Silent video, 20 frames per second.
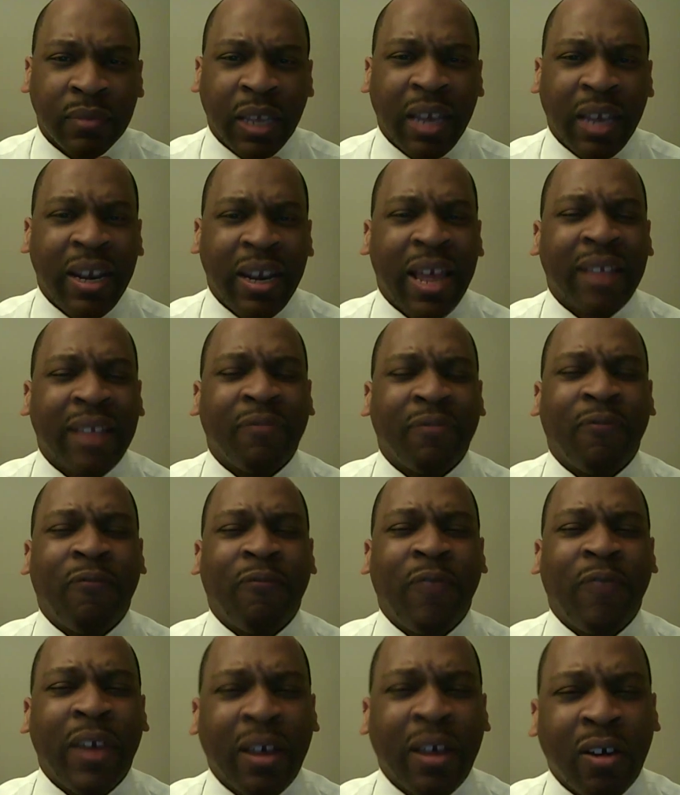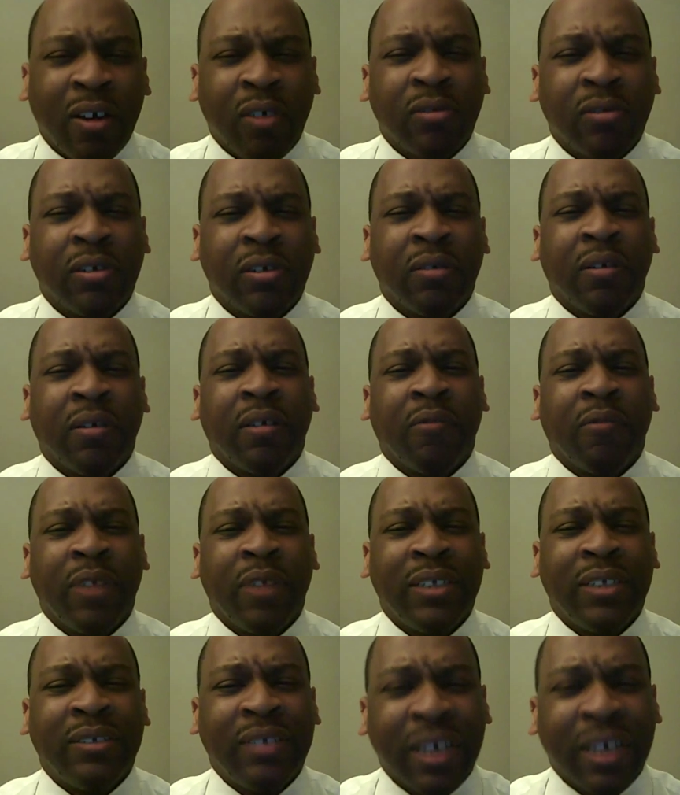And that failed,
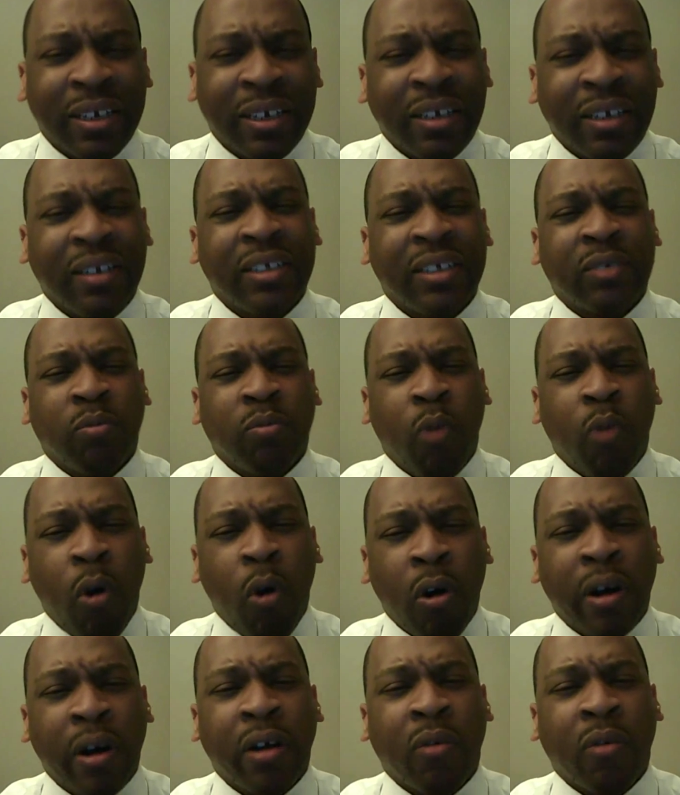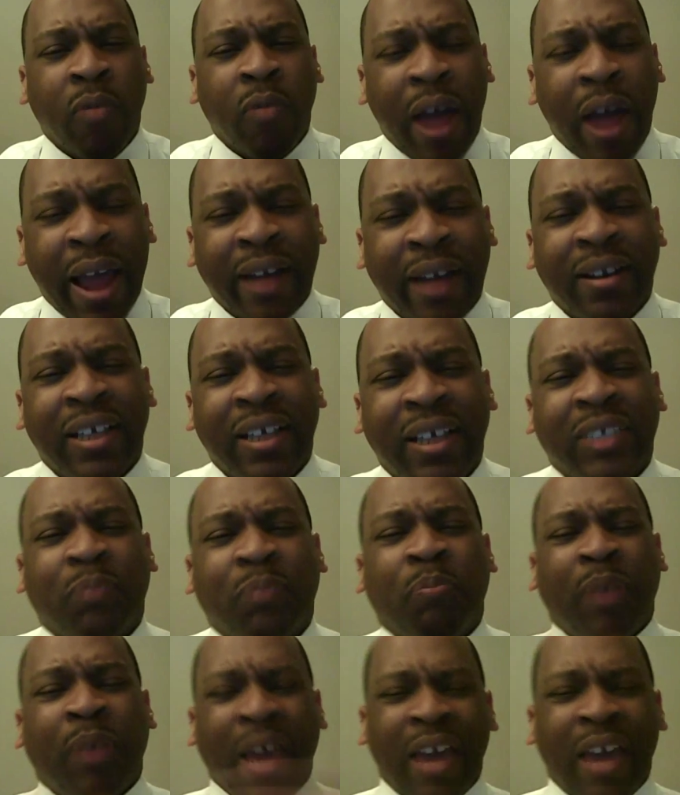ridiculous war in Iraq has
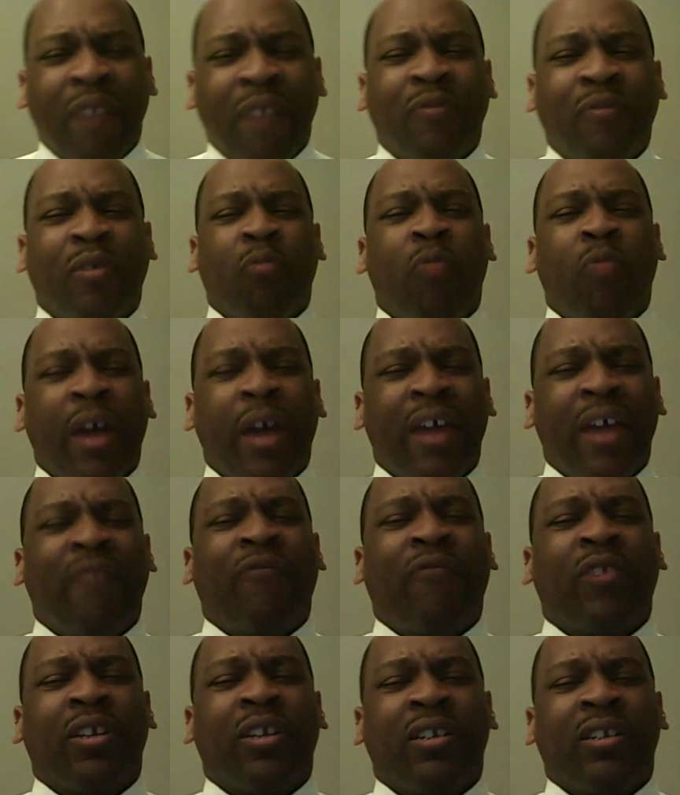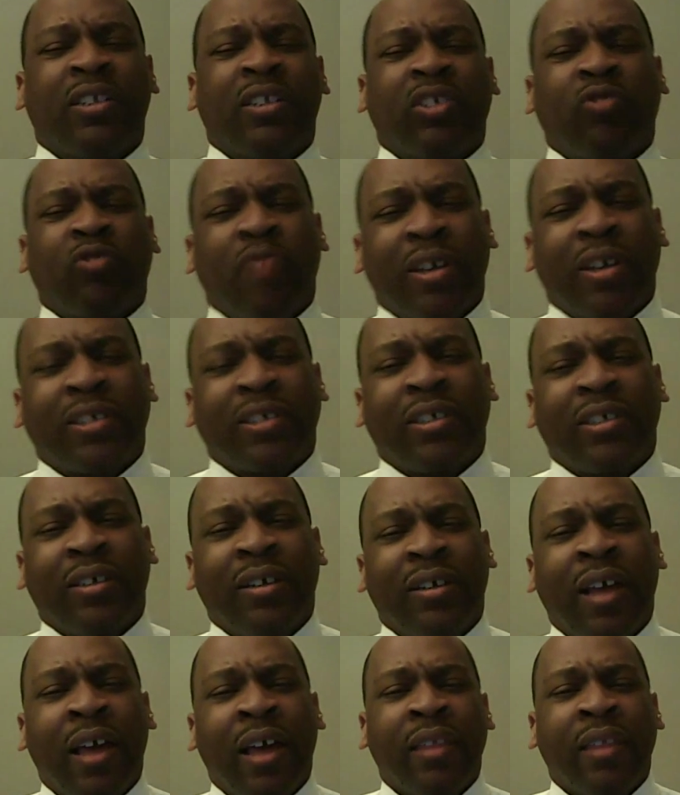paved the way for the
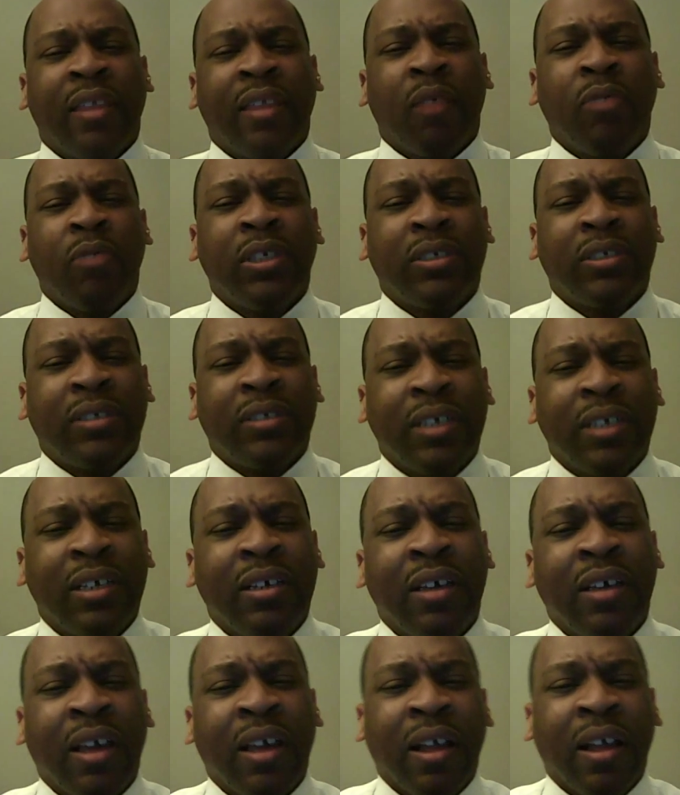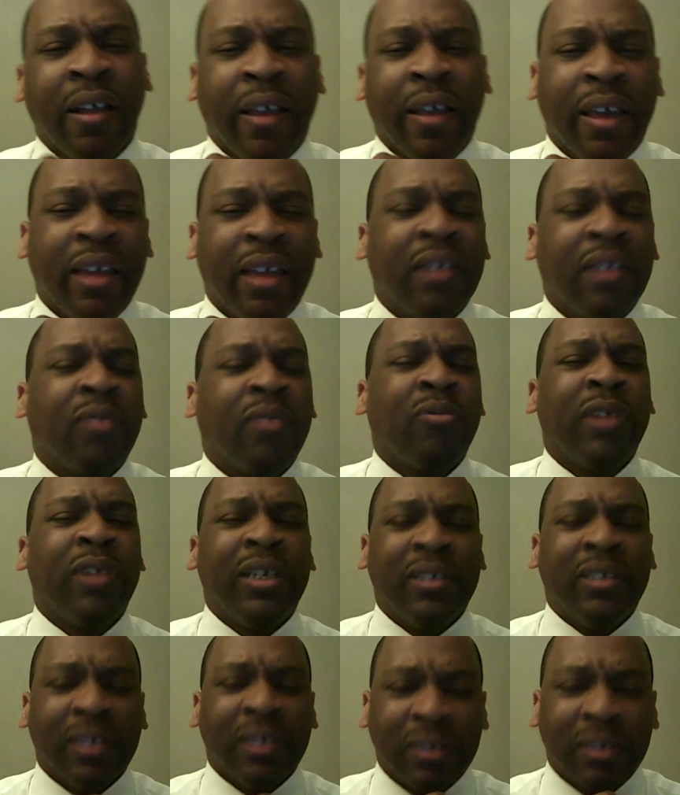destruction that we see in the
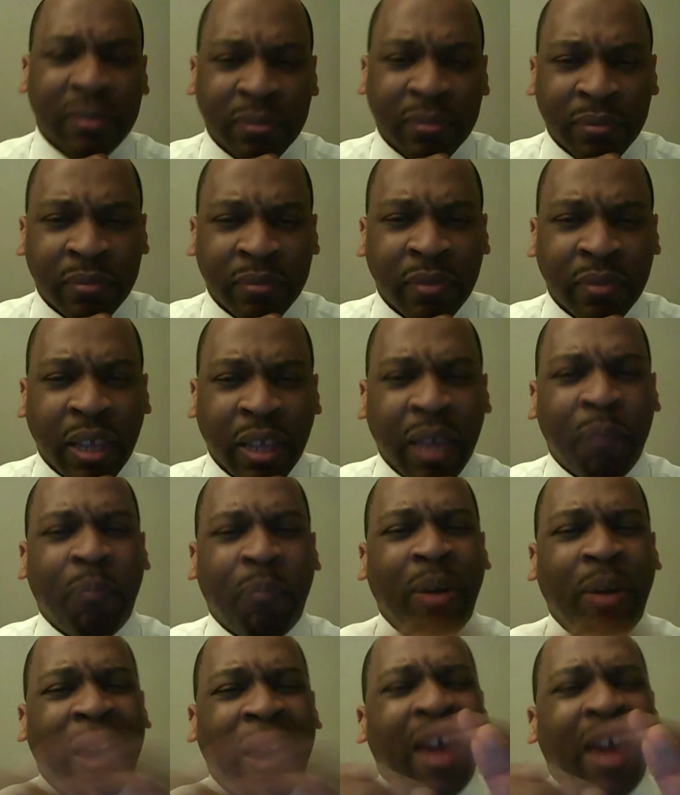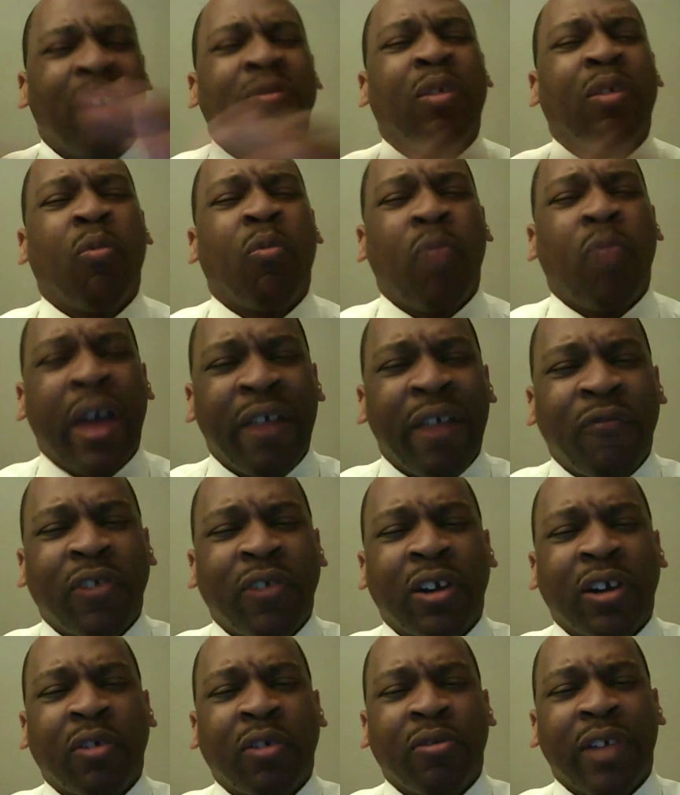region. It paved the way
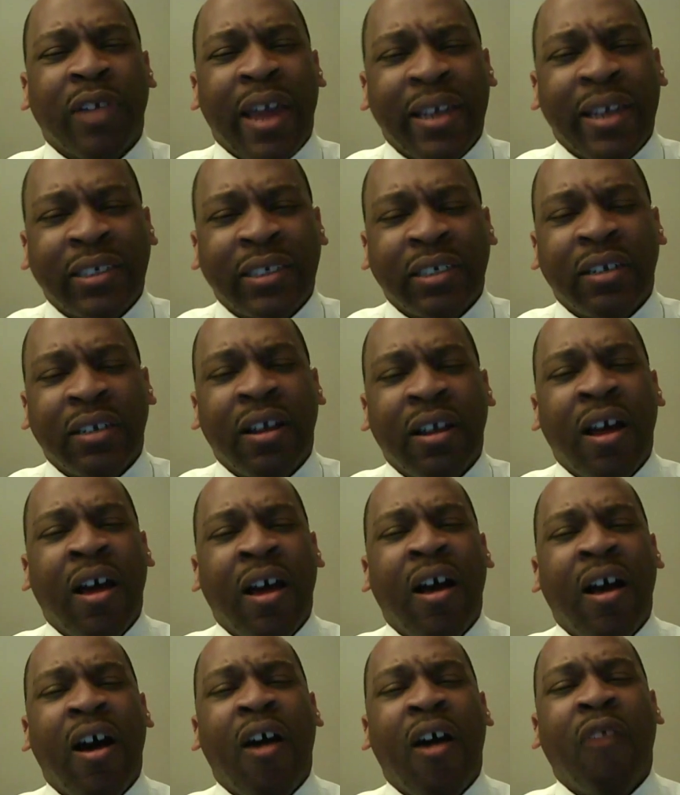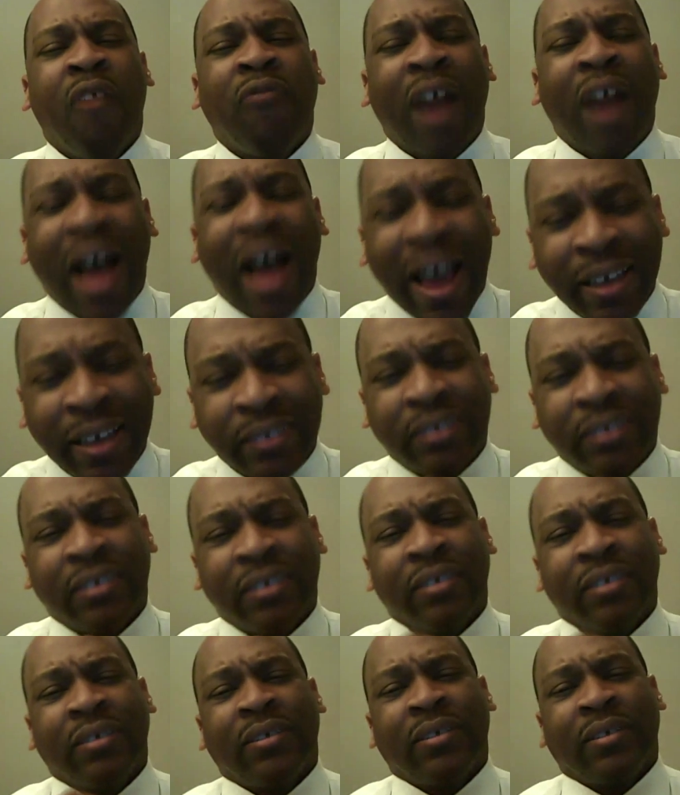for the creation of
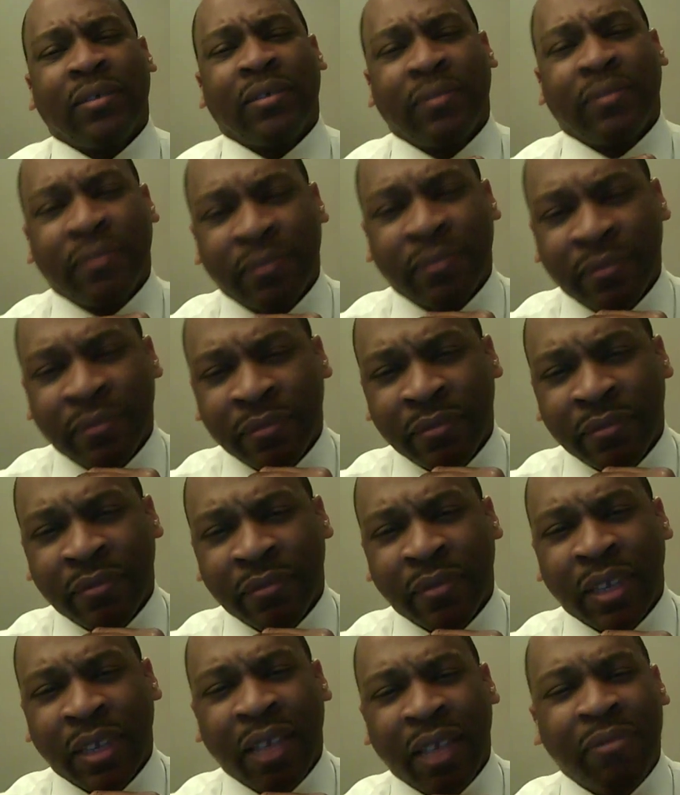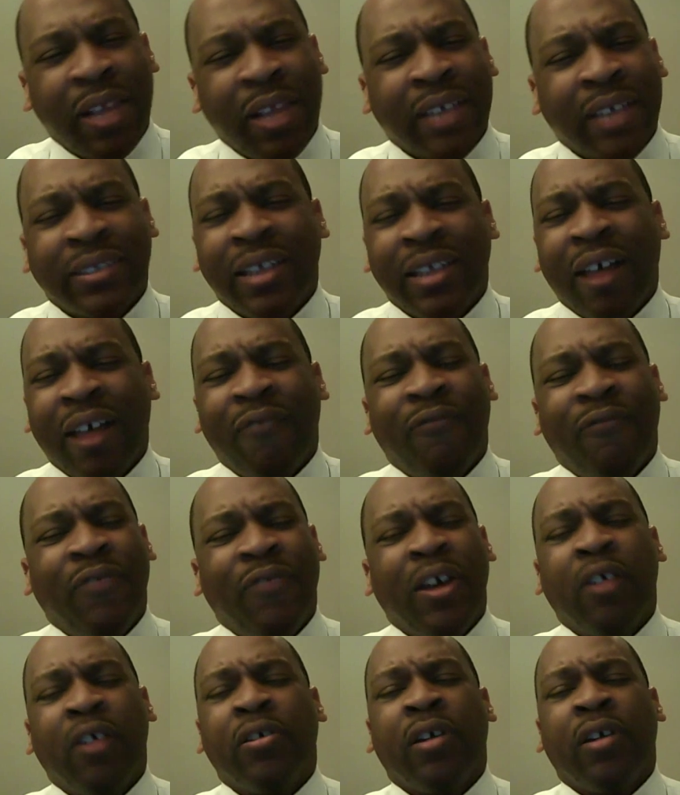ISIS. If that's not
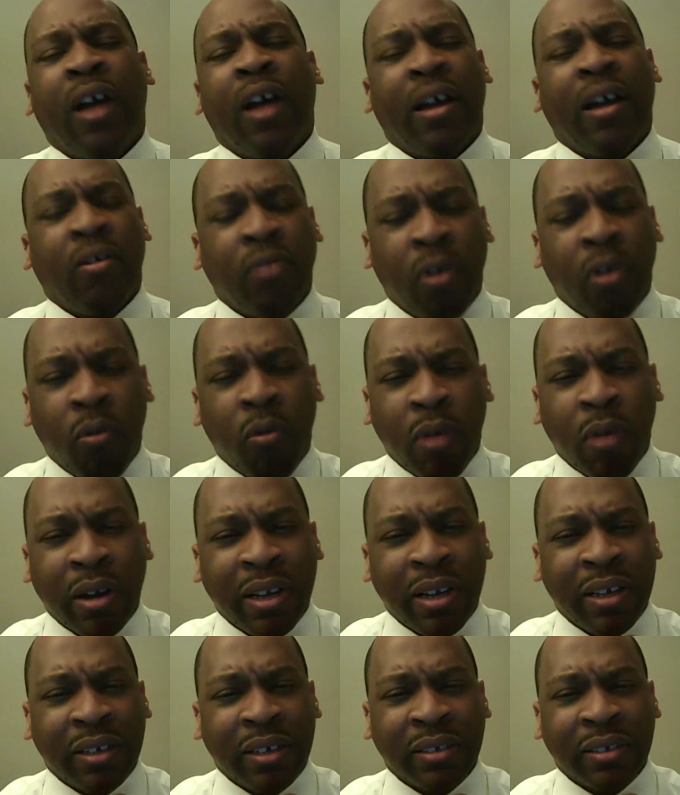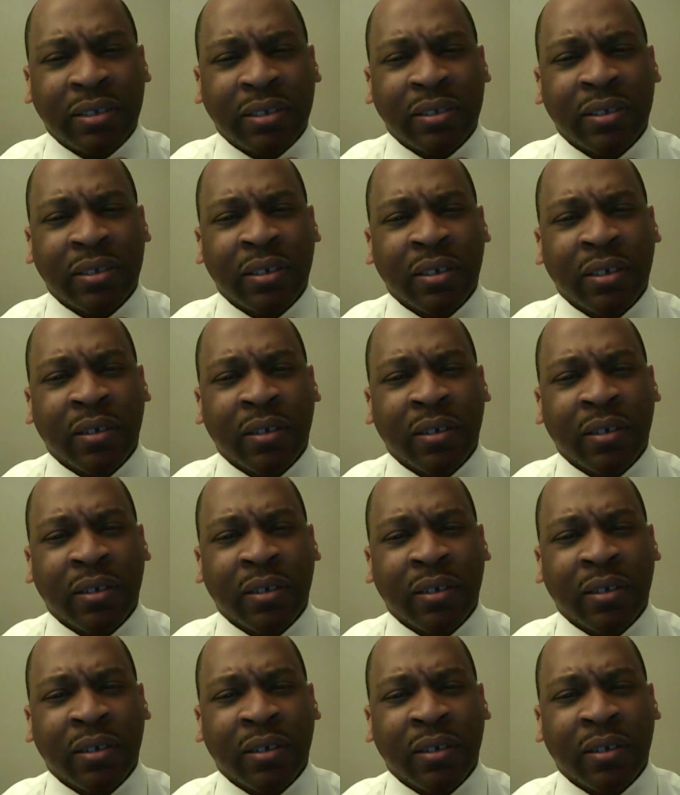failure, I don't know what is.